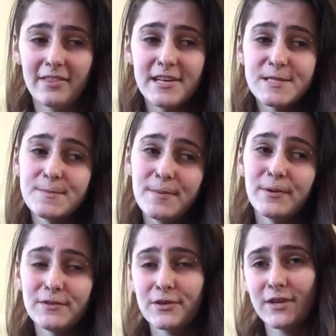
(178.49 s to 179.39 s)
These
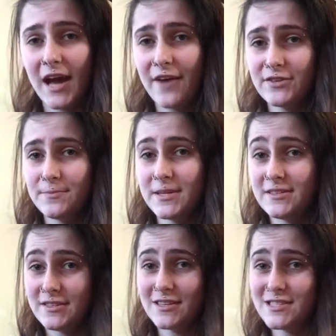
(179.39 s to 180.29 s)
people don't have to be
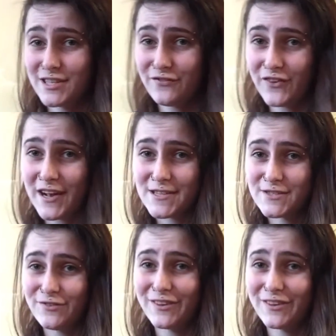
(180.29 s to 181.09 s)
just your friends for